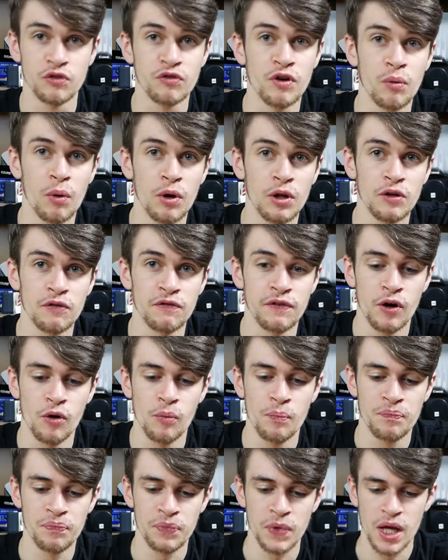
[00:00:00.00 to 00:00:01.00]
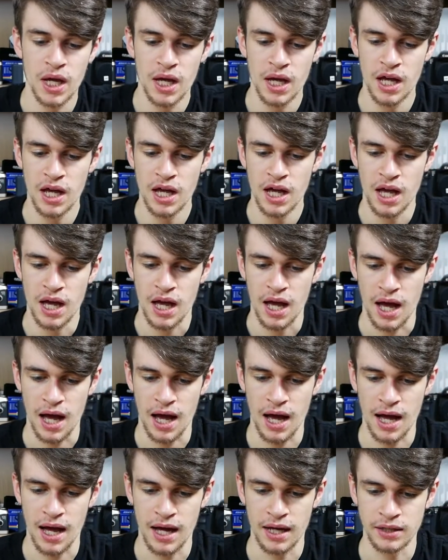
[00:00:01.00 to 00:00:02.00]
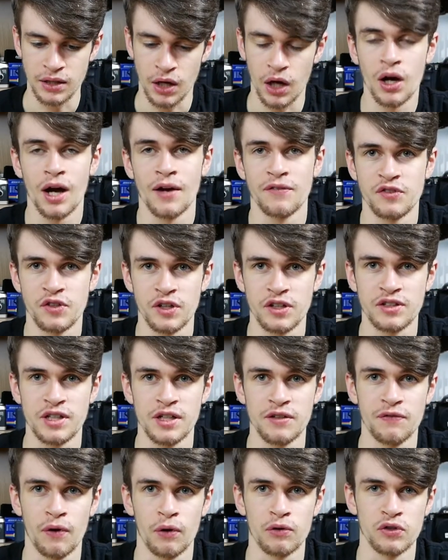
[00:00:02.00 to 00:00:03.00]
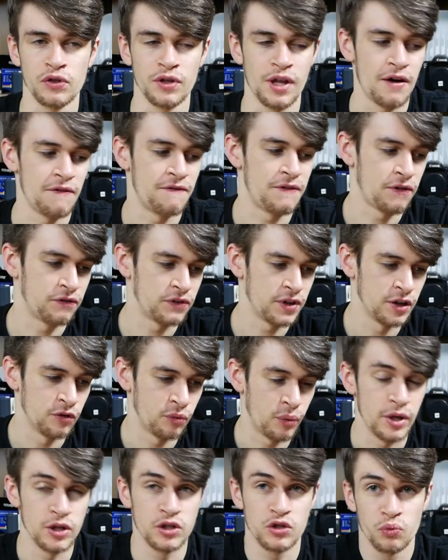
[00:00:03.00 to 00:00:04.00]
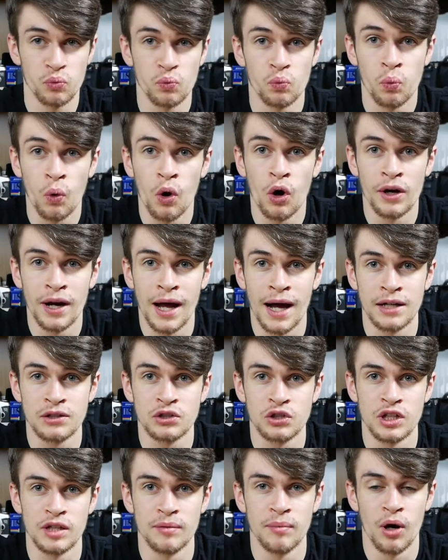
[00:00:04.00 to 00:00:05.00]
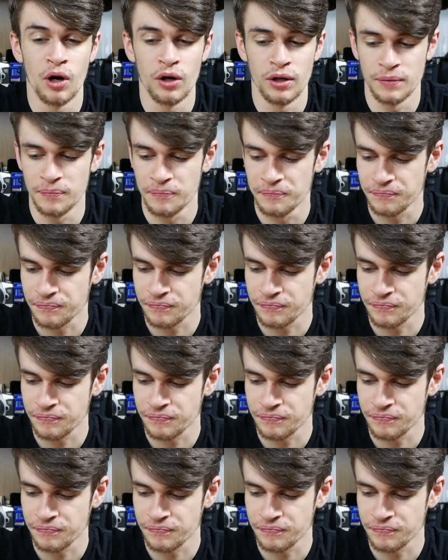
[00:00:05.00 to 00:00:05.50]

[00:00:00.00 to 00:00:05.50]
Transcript: rewind the film. And I have 16 photos on that, 15 of which weren't actually mine.